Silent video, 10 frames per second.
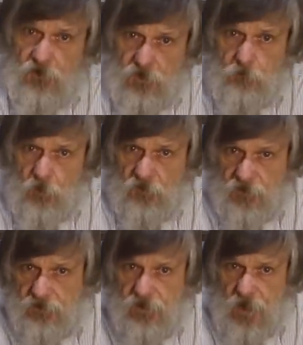in little books
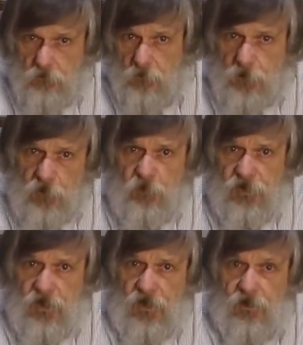like the kind we've been
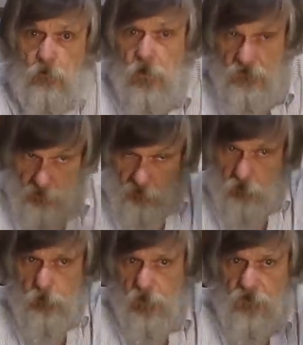looking at, and we have an
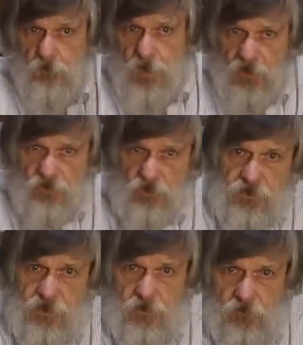assortment of them
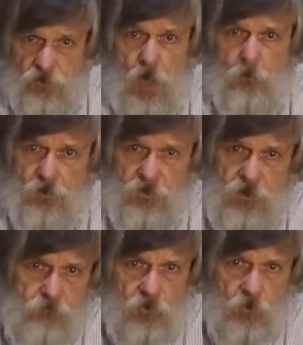actually in our shop, in
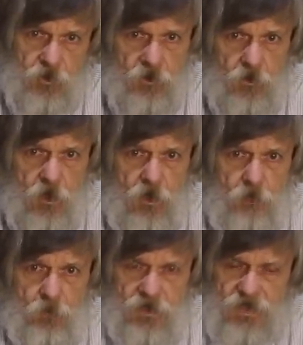inventory here.
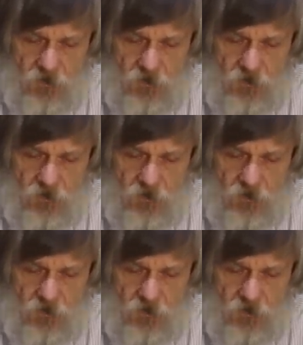But he